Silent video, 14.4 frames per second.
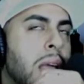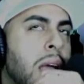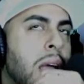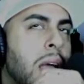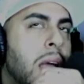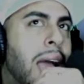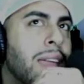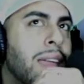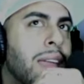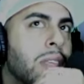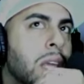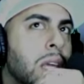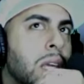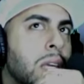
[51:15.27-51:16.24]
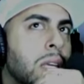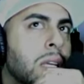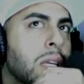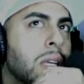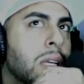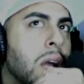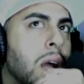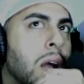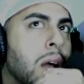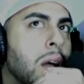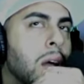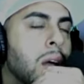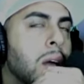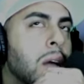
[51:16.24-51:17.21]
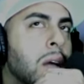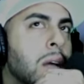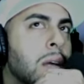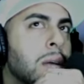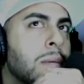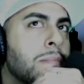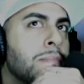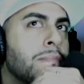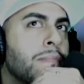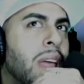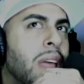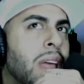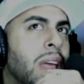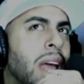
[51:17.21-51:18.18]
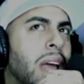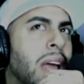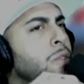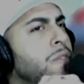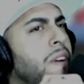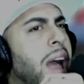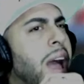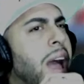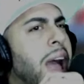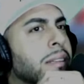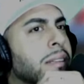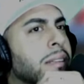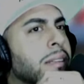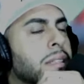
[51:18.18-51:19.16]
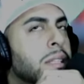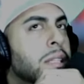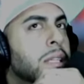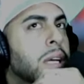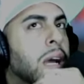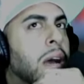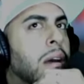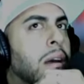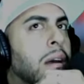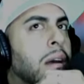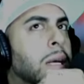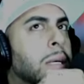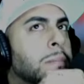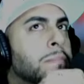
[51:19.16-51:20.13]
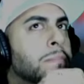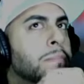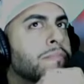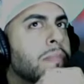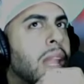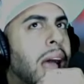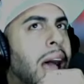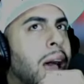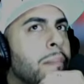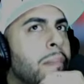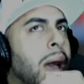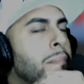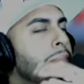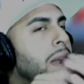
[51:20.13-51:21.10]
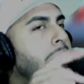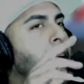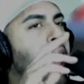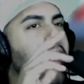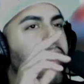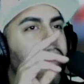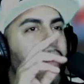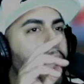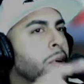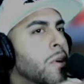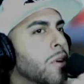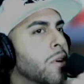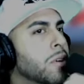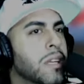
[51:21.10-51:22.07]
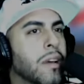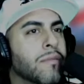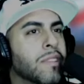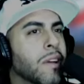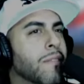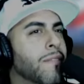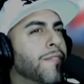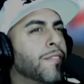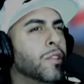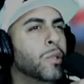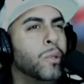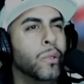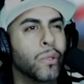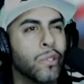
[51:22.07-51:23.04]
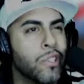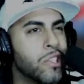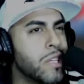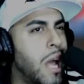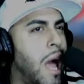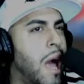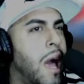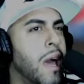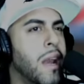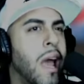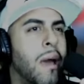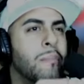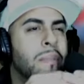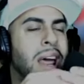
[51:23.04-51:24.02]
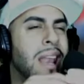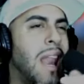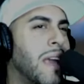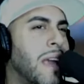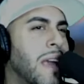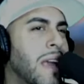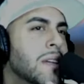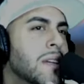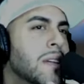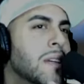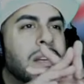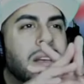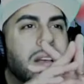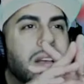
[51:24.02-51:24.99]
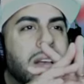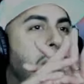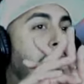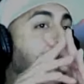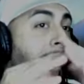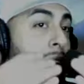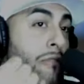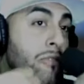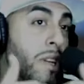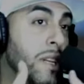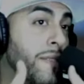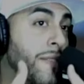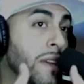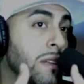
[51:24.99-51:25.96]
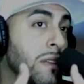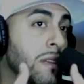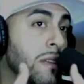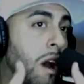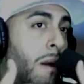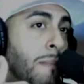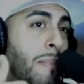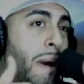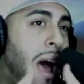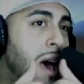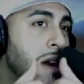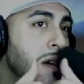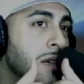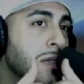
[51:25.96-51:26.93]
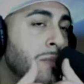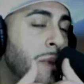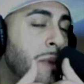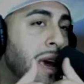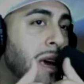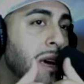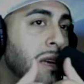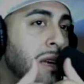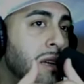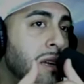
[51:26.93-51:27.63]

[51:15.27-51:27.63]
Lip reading: I think it's too fast. I'm not a person of the flu shot. I'm not like I really feel our body is made